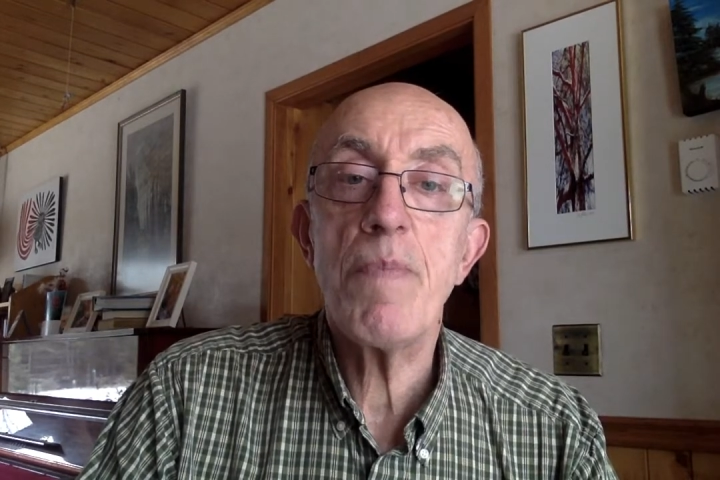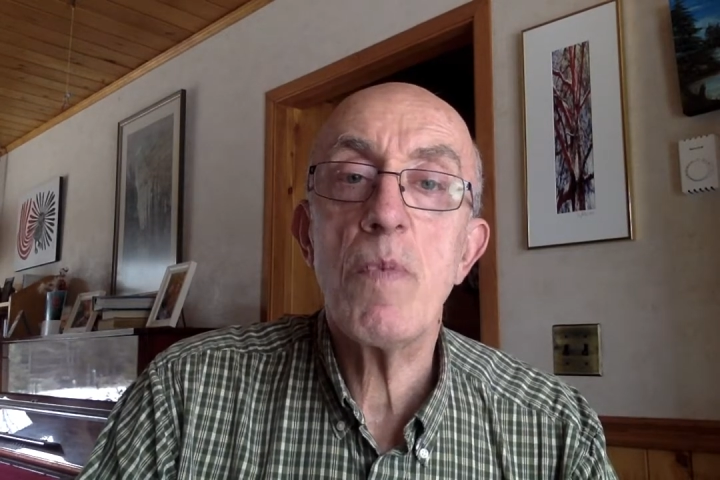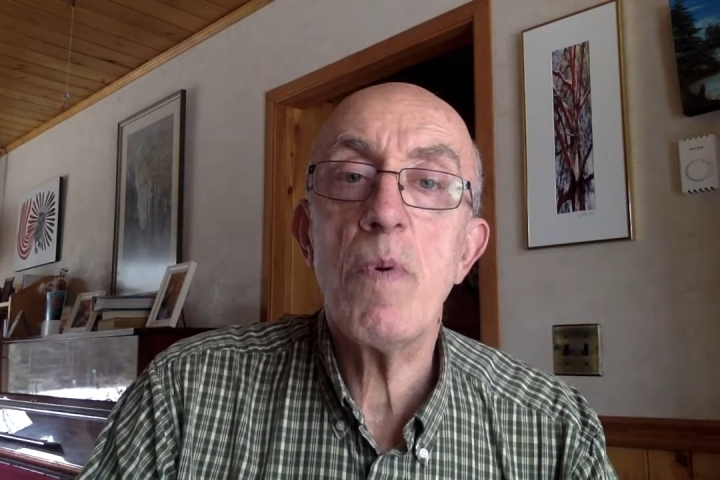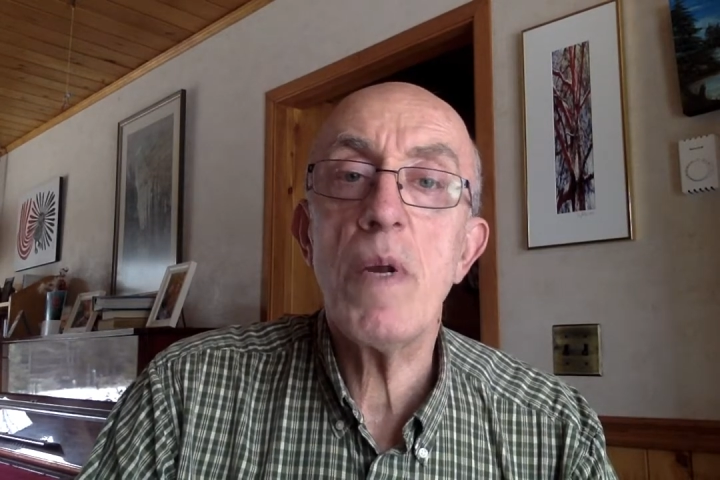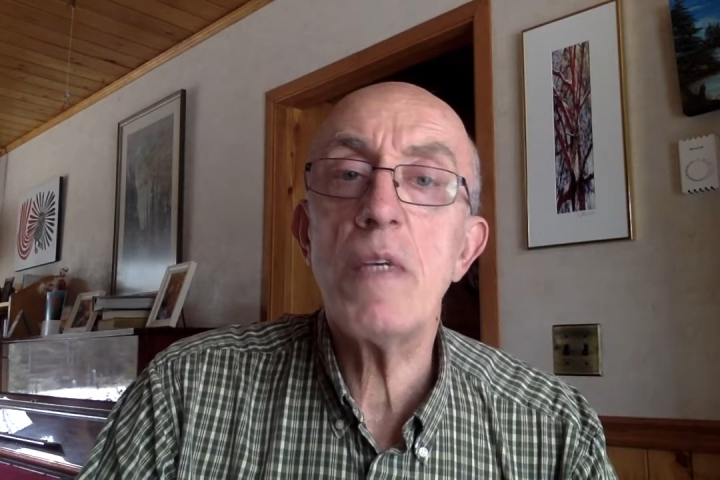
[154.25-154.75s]

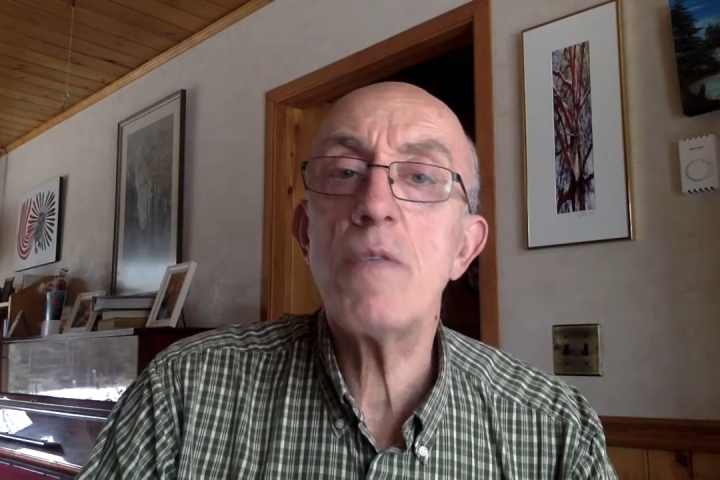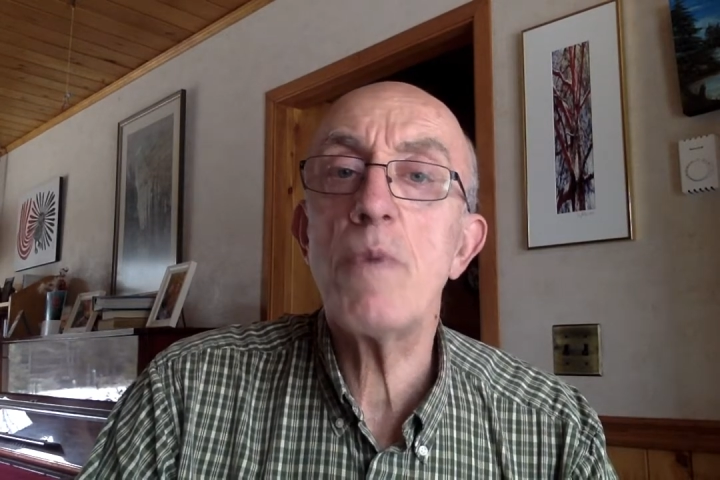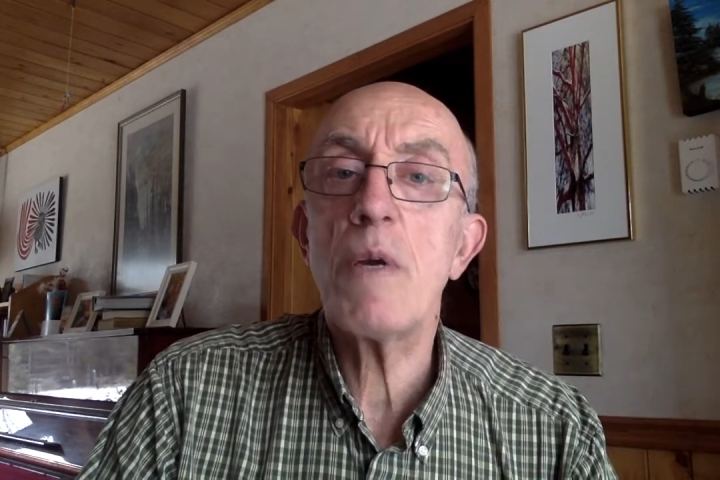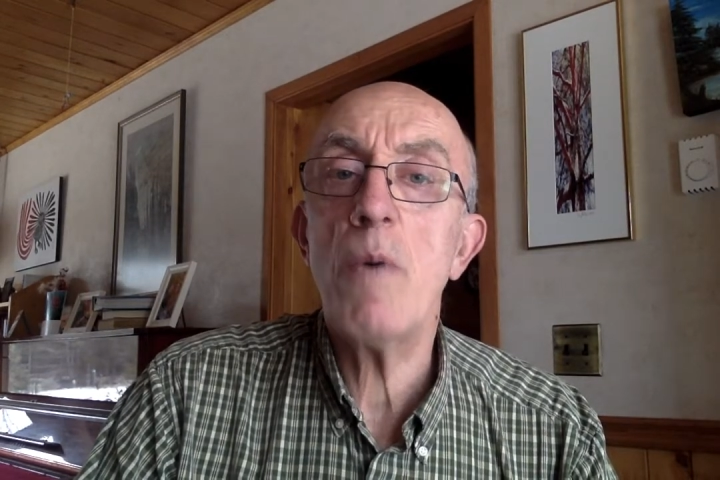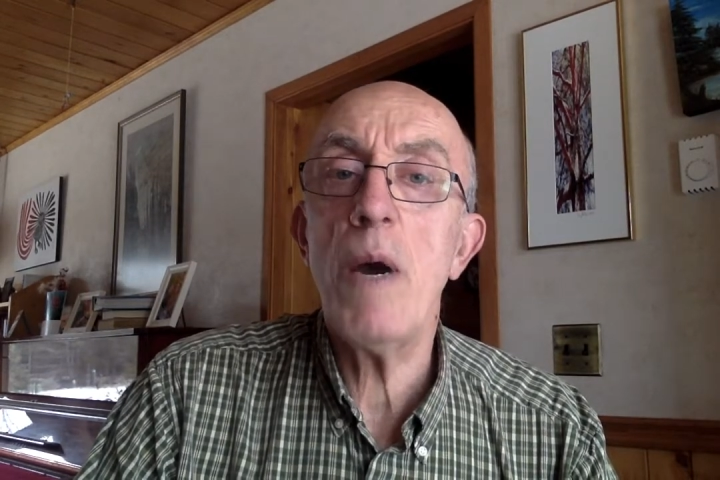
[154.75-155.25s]
What is
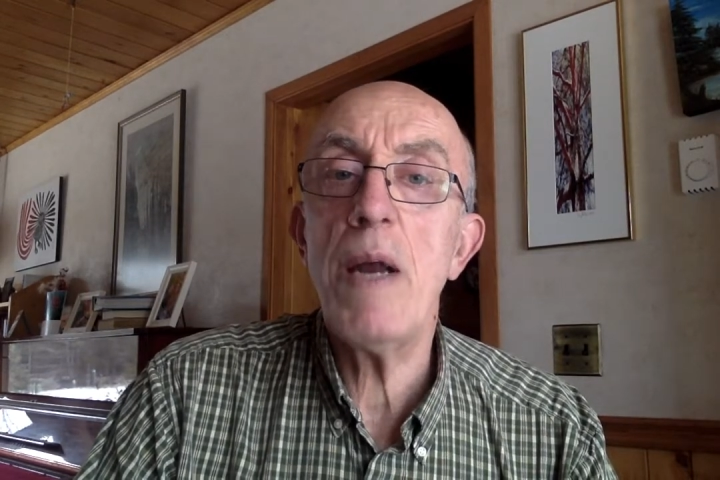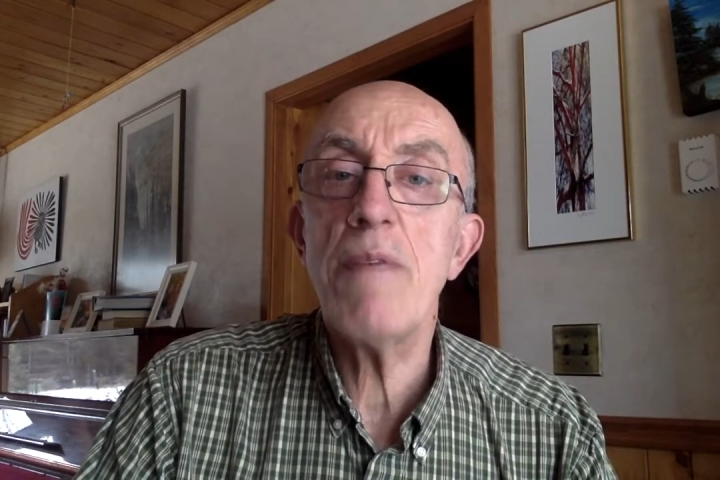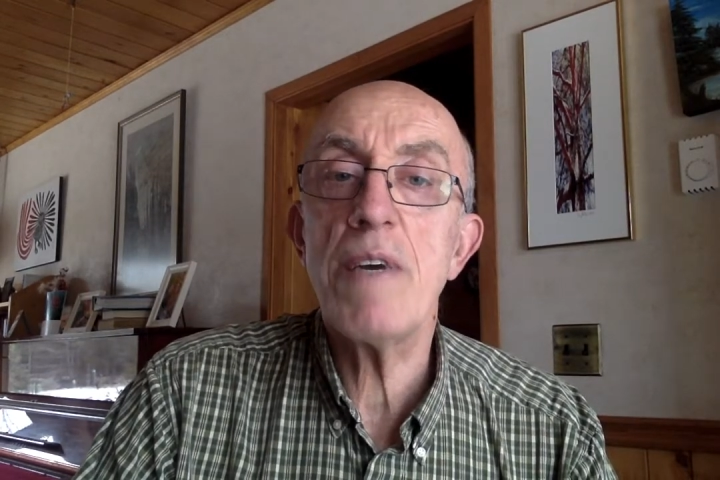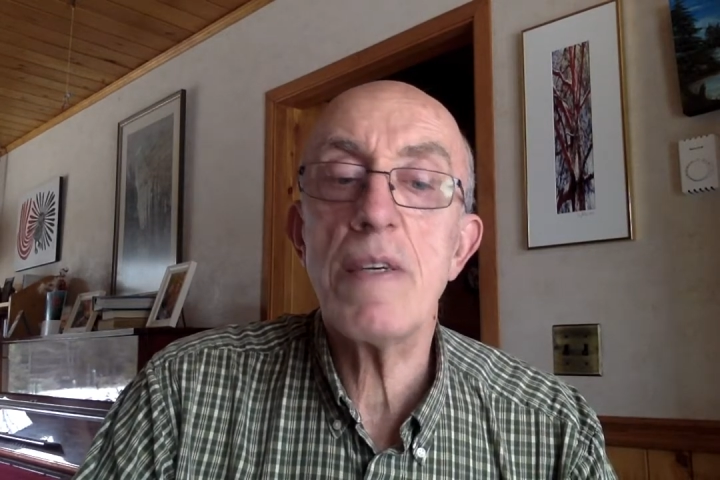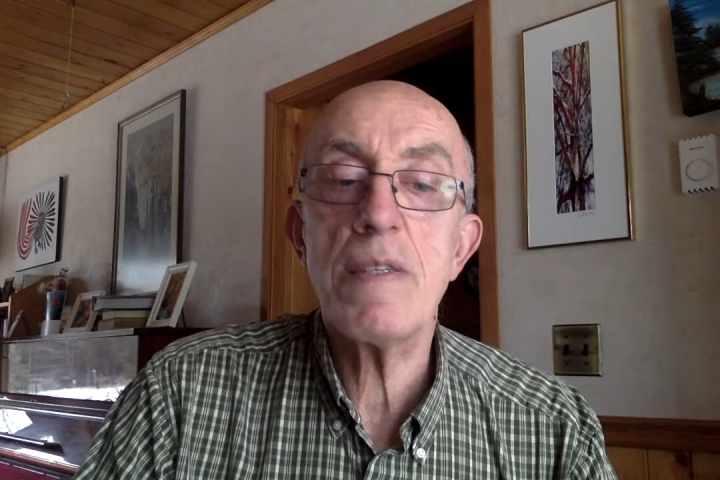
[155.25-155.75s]
required
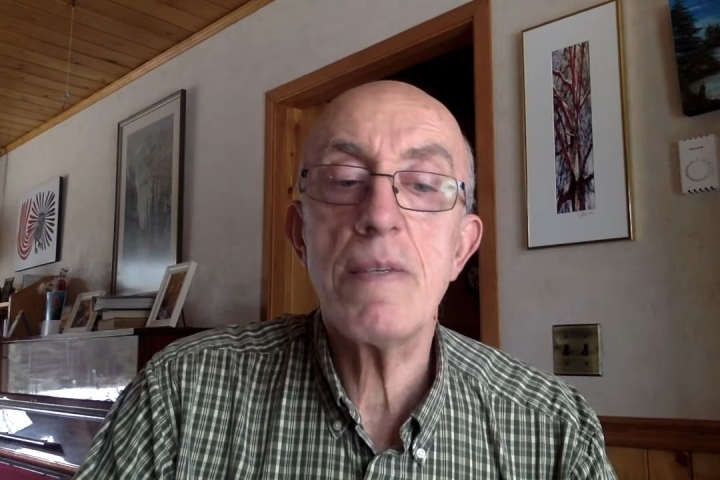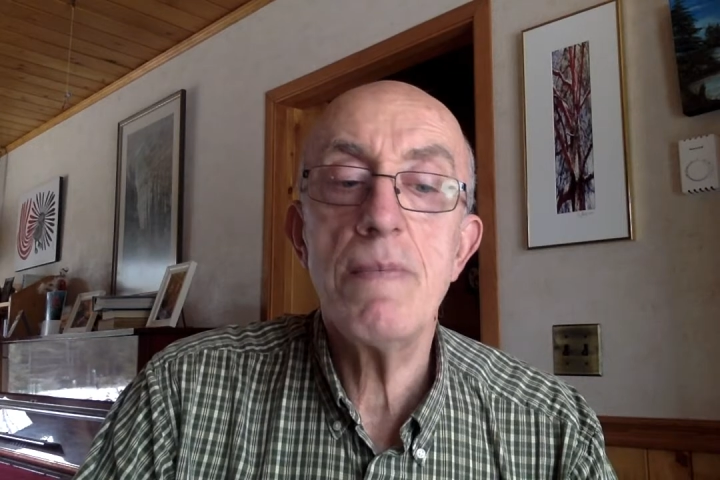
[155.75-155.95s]
of us?